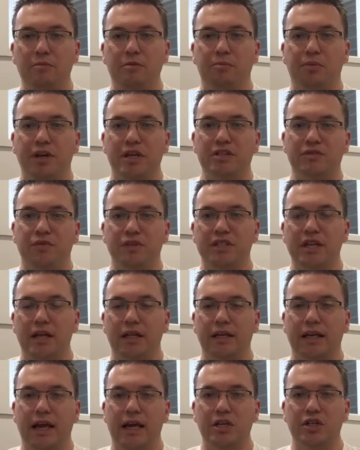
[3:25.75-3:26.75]
and place for
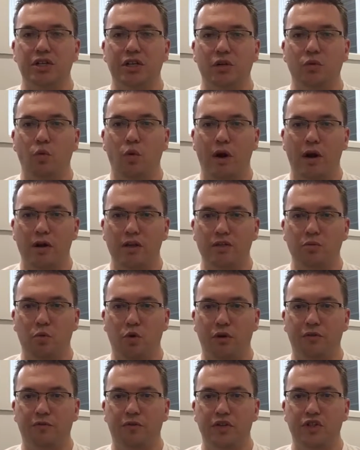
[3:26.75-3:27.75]
delegation where it's
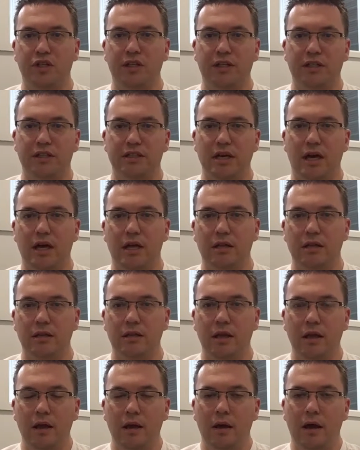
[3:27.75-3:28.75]
more efficiently
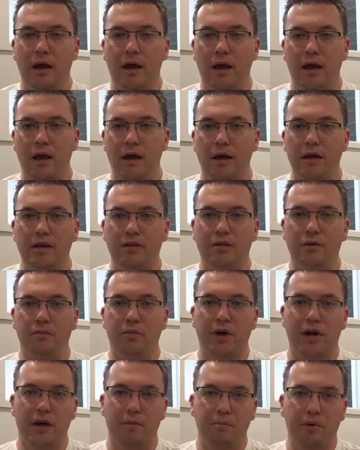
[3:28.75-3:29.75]
done either
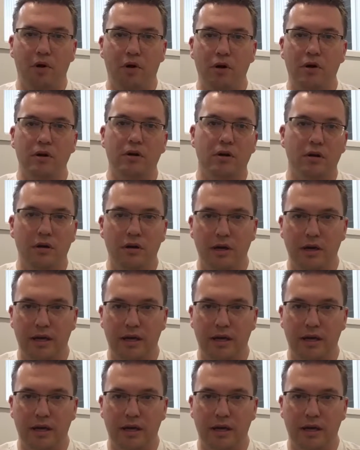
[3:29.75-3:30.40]
by a partner,